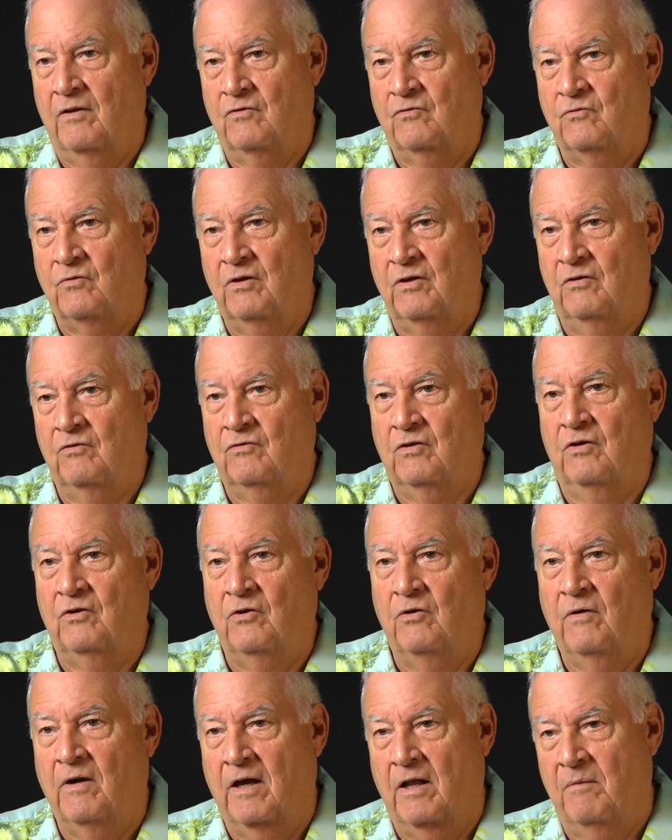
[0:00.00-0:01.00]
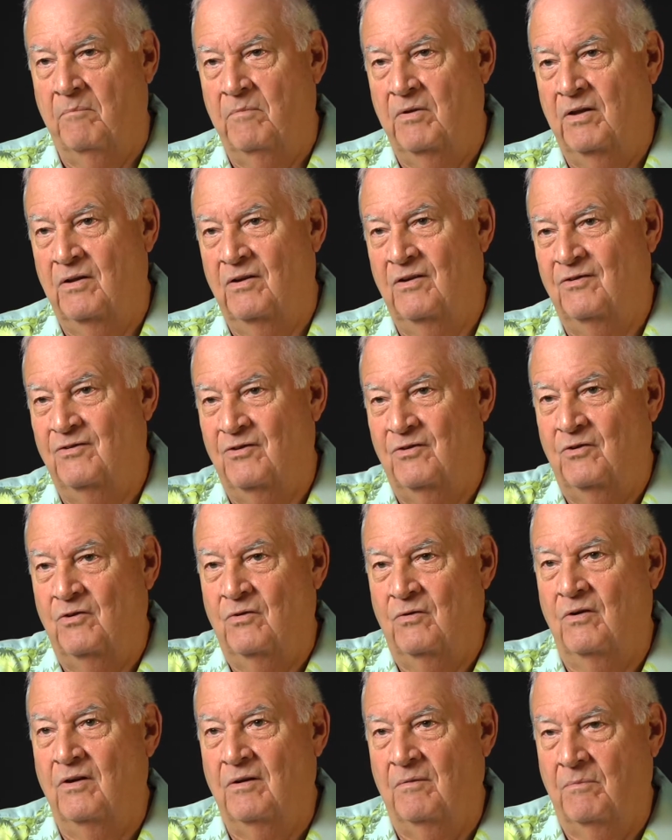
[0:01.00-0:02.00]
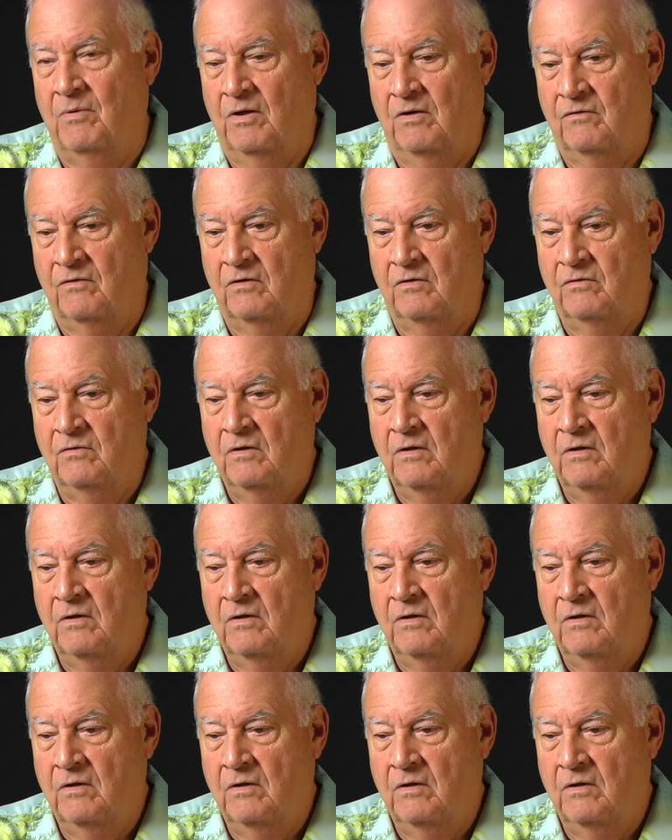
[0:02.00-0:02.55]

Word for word: the street and say you're out of business and you're in business.